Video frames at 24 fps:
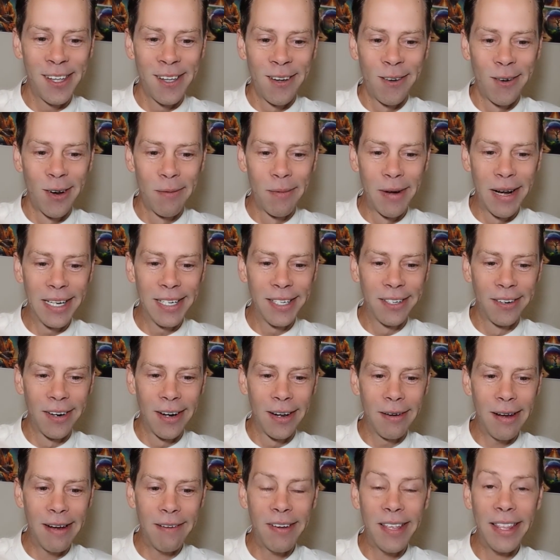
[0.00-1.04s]
What about
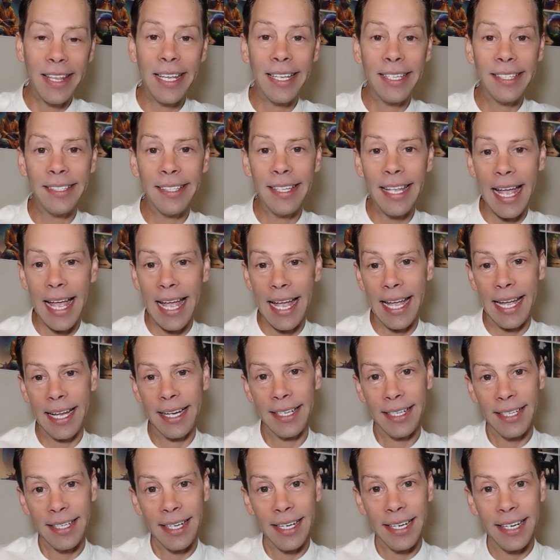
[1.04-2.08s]
trying everything?
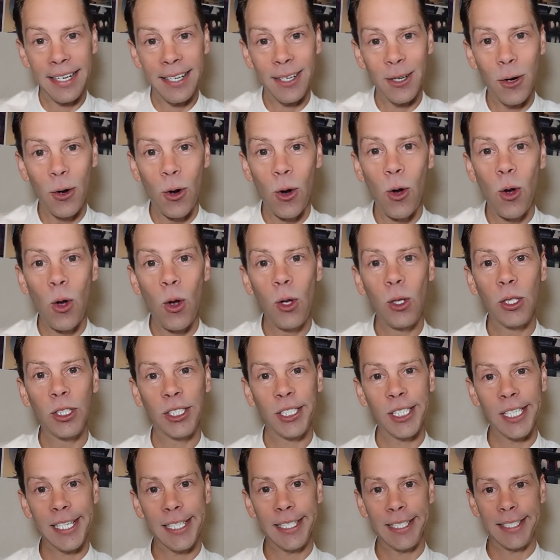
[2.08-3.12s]
Exactly. All
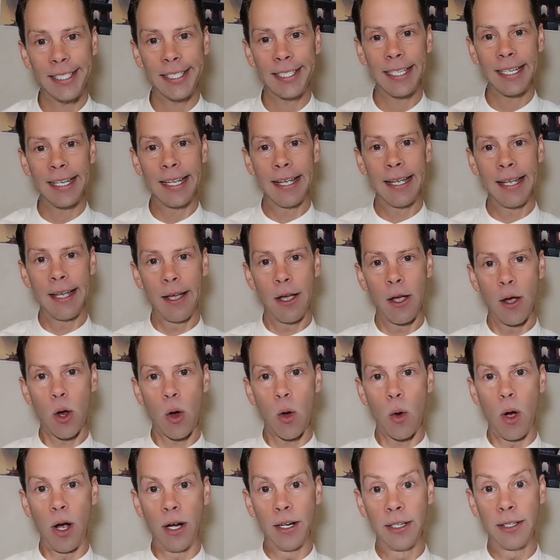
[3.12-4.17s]
just
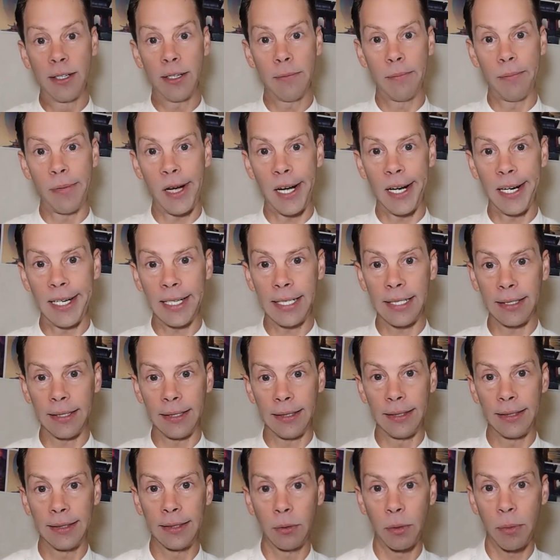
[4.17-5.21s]
quantum
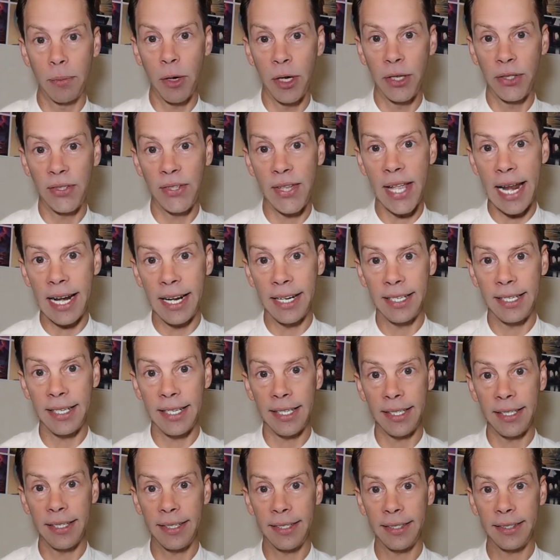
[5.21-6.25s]
particles with
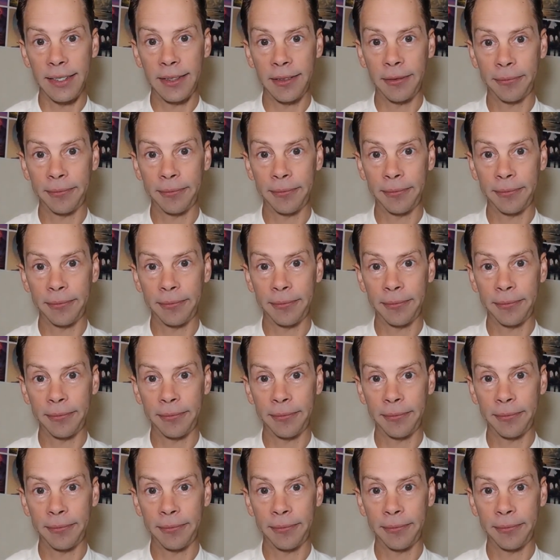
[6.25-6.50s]
personalities.